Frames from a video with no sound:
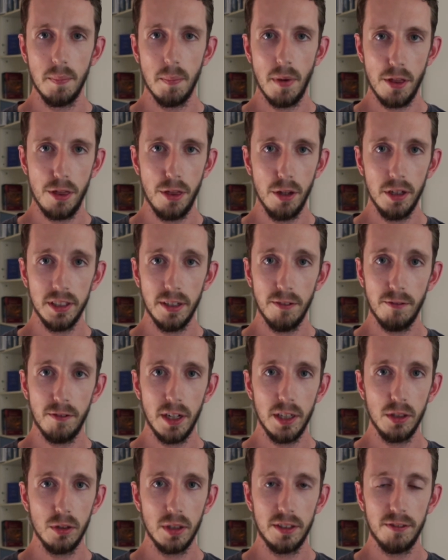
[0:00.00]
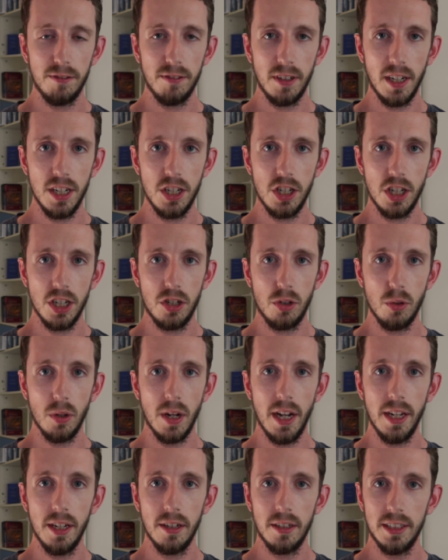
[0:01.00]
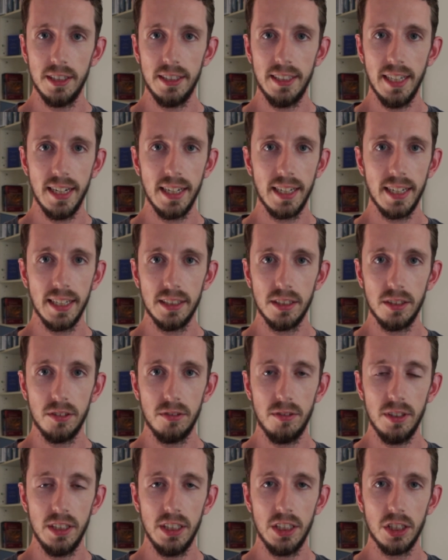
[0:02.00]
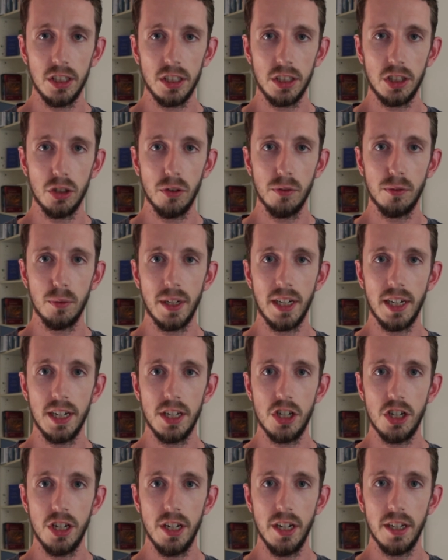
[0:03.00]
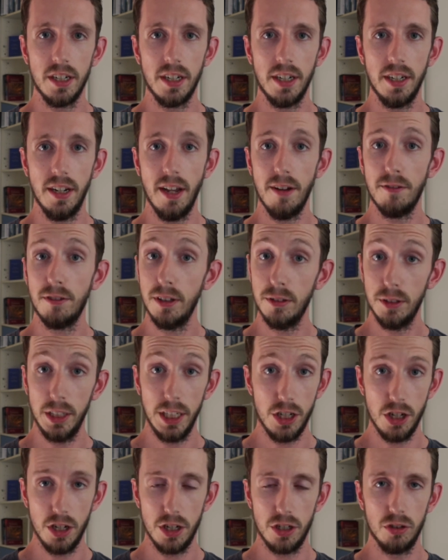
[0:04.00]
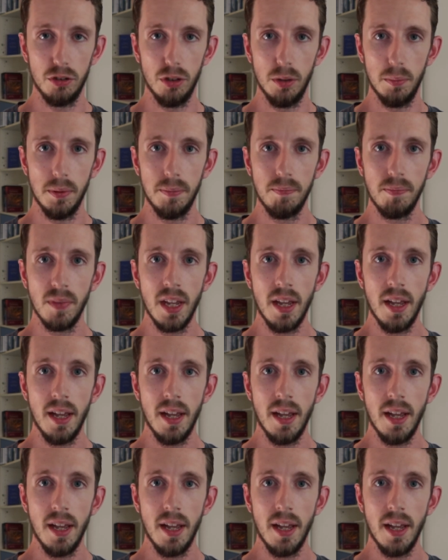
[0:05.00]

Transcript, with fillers: My third and final advice is to hire a dedicated research software engineer in every research group.